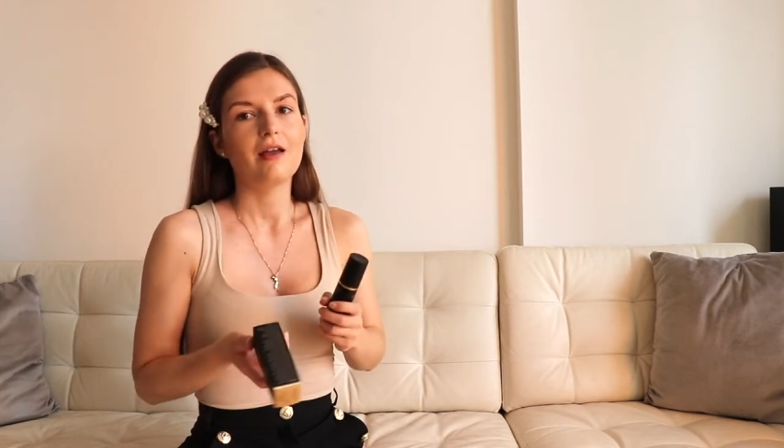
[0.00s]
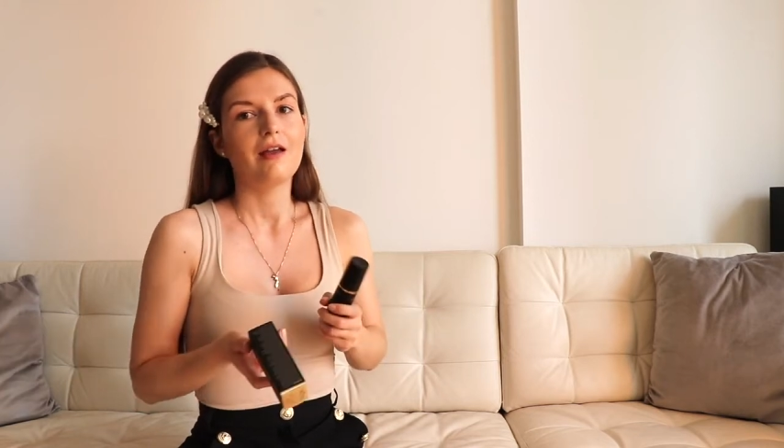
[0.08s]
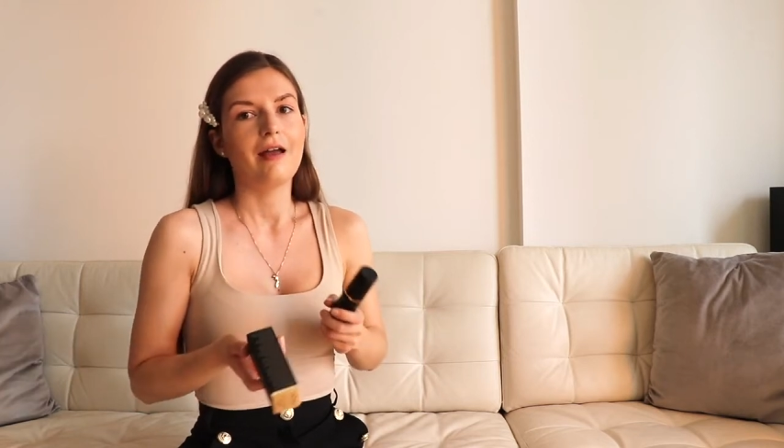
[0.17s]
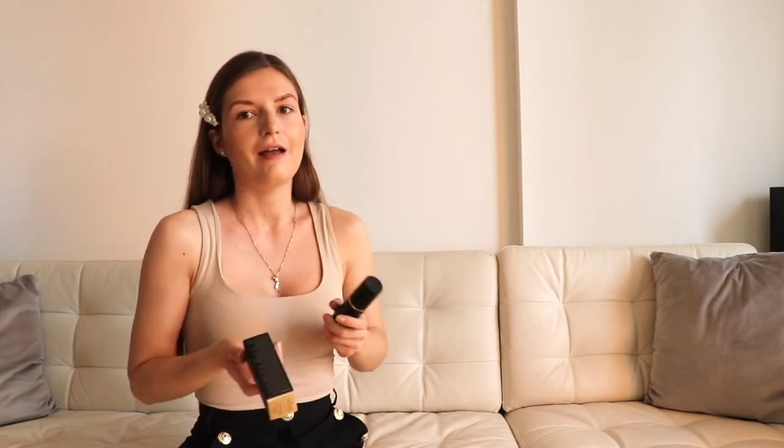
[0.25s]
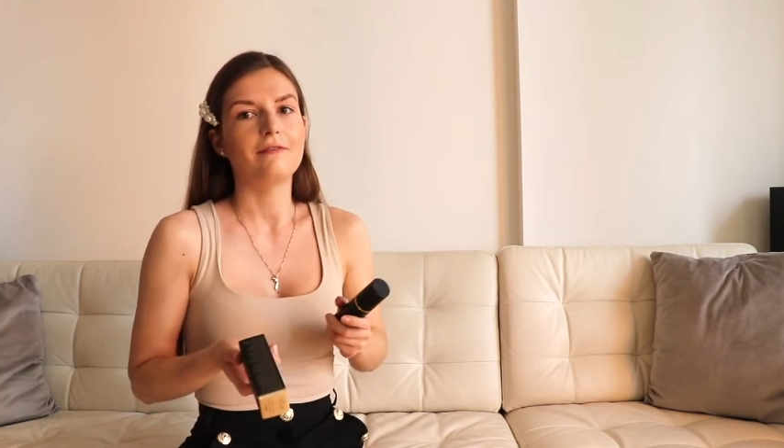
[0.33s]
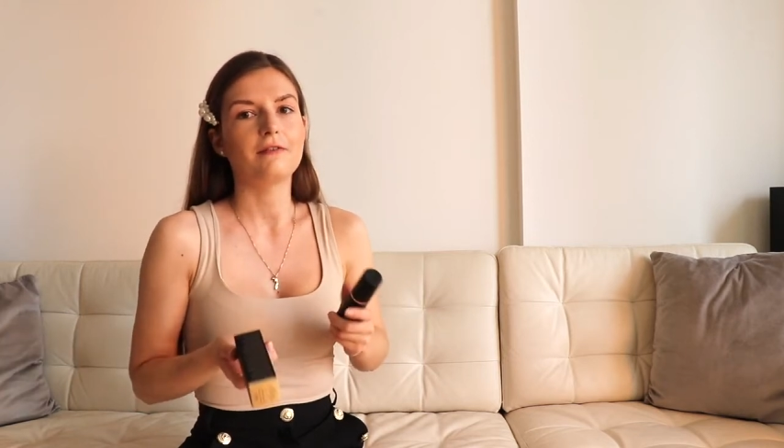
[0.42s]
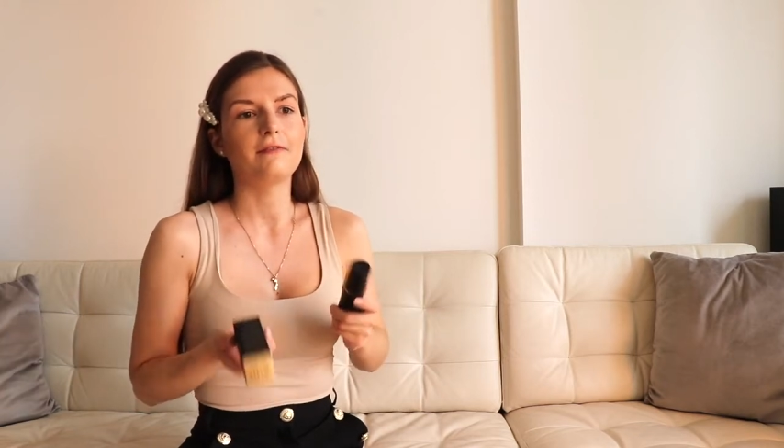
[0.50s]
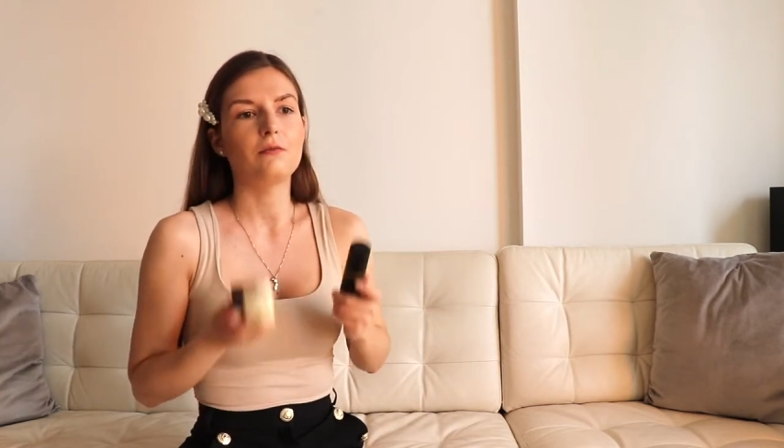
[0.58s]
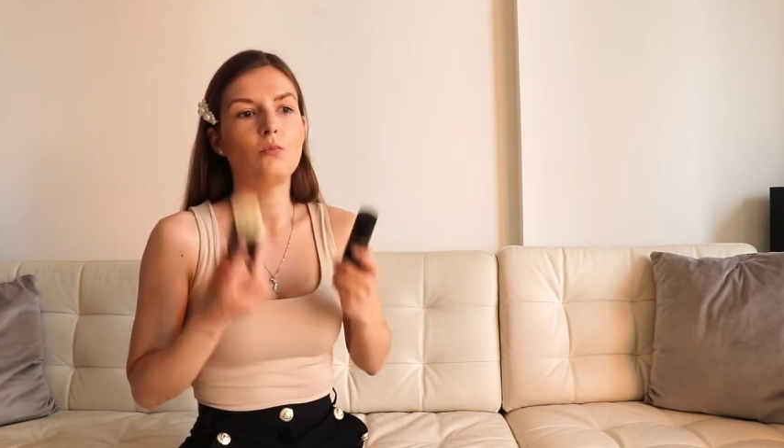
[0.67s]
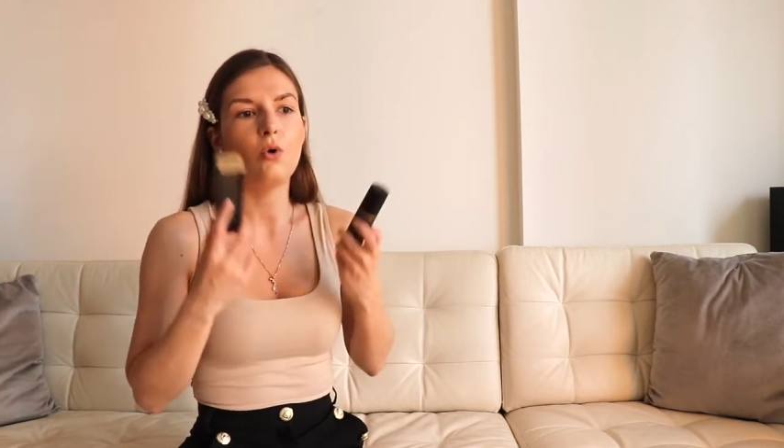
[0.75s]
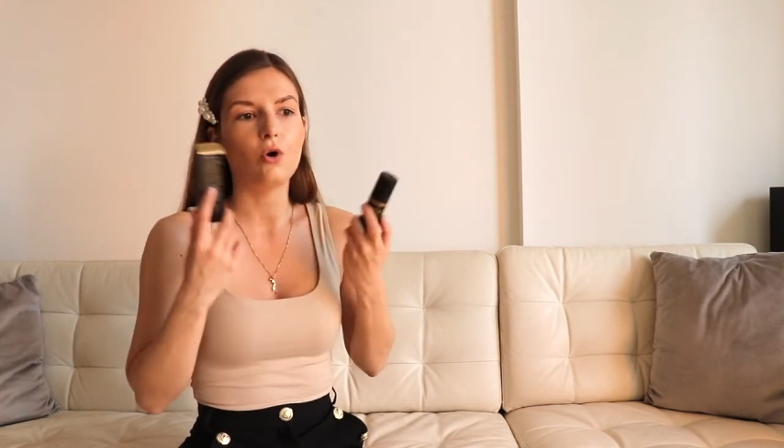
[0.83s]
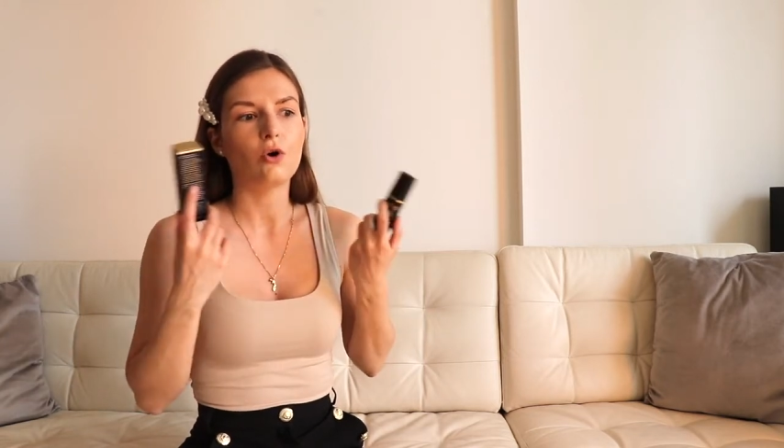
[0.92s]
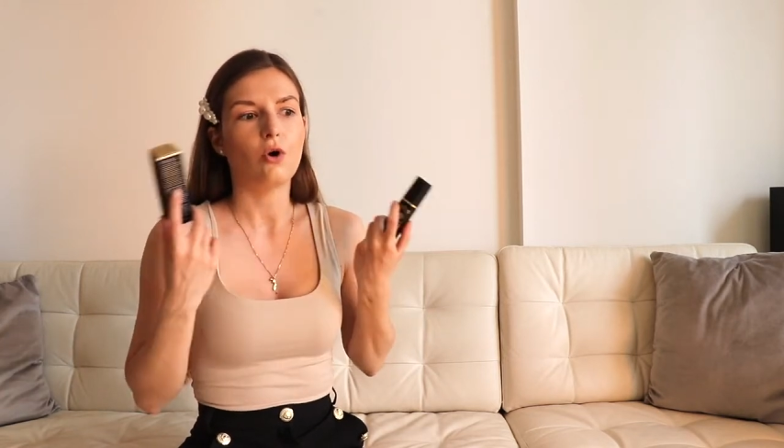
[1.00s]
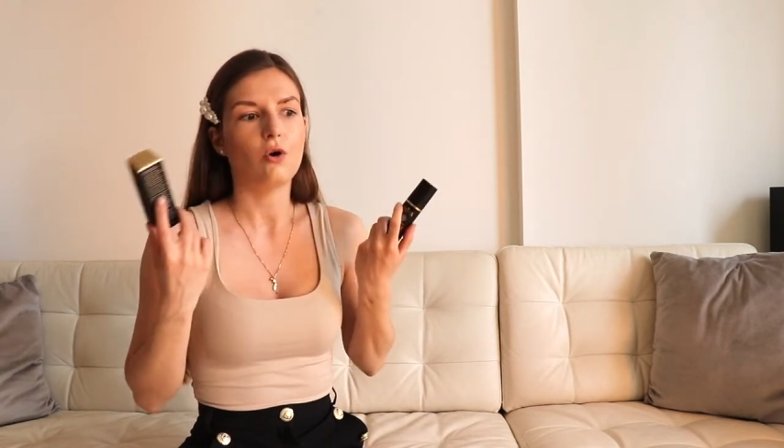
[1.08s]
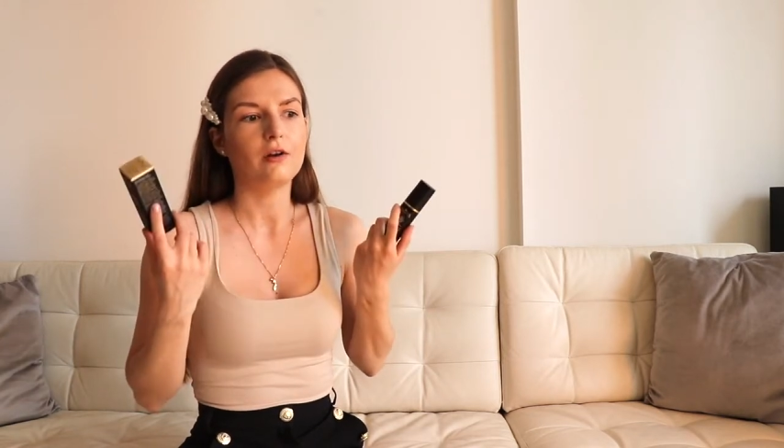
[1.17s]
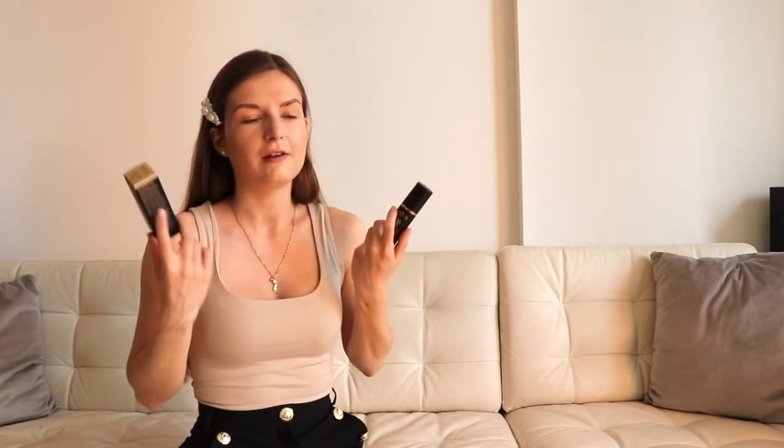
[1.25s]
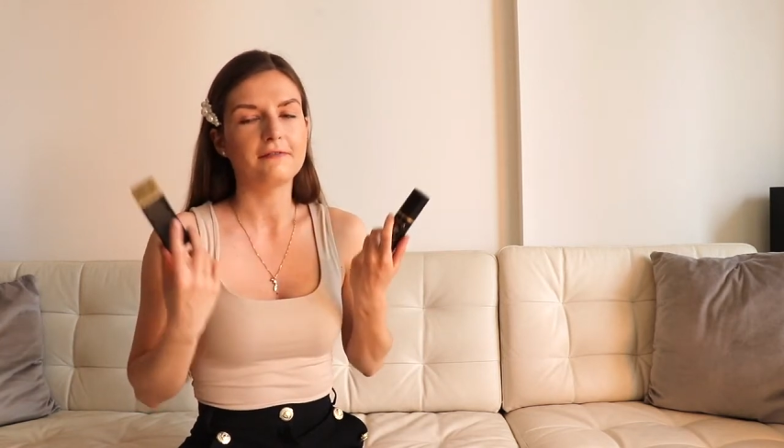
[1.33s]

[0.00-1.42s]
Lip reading: have even more oily